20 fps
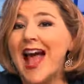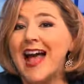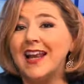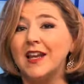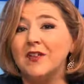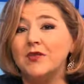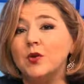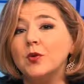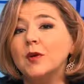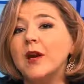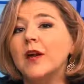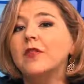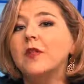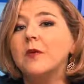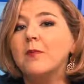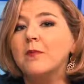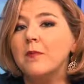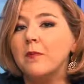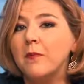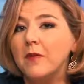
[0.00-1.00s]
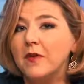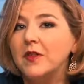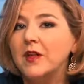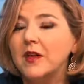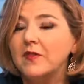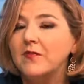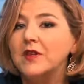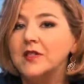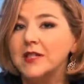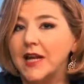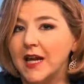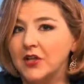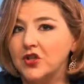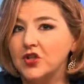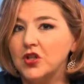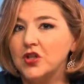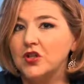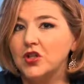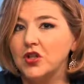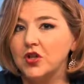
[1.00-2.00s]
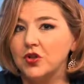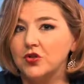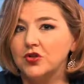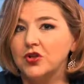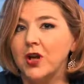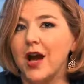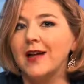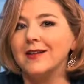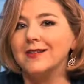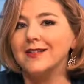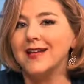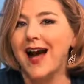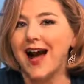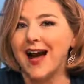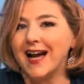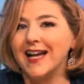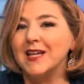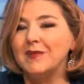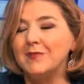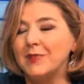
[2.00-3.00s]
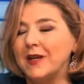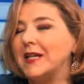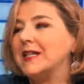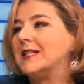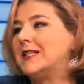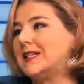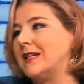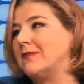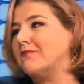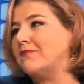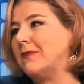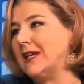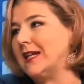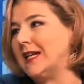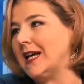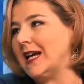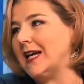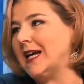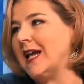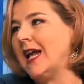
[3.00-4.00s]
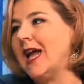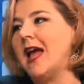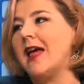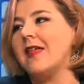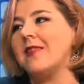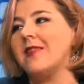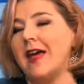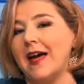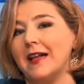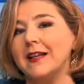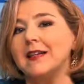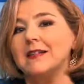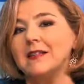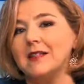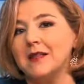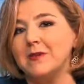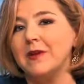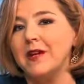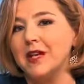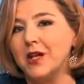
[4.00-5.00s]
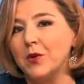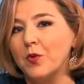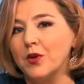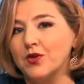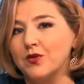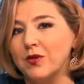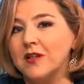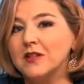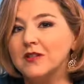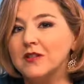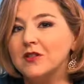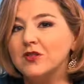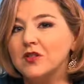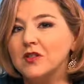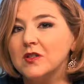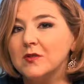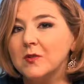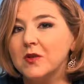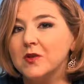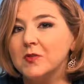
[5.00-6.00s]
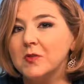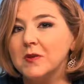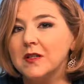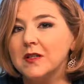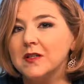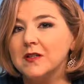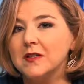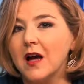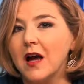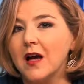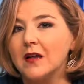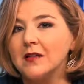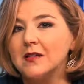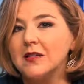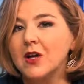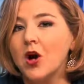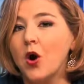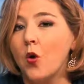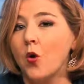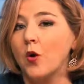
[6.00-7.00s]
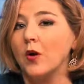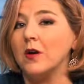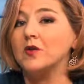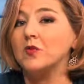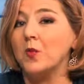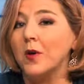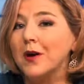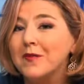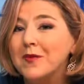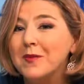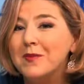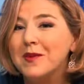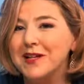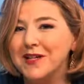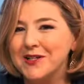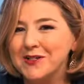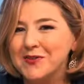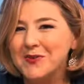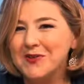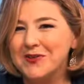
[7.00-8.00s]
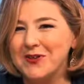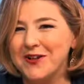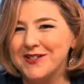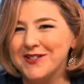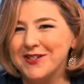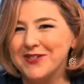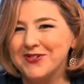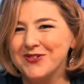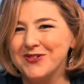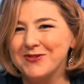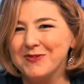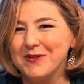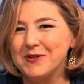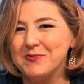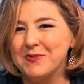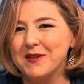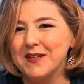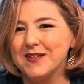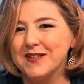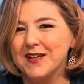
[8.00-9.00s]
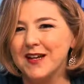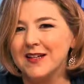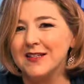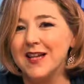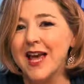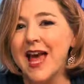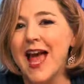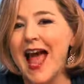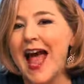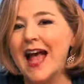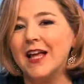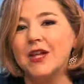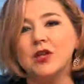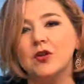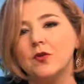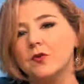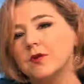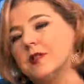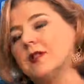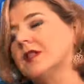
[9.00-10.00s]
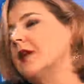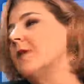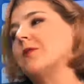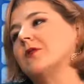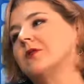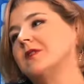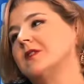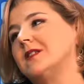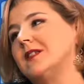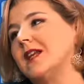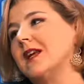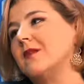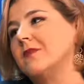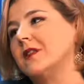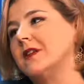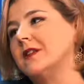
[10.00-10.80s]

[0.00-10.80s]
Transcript: And if you get the invitation to your child's IEP team meeting, that is the meeting where transition is supposed to be discussed, or is one of the meetings where transition is supposed to be discussed, and you don't see that person's name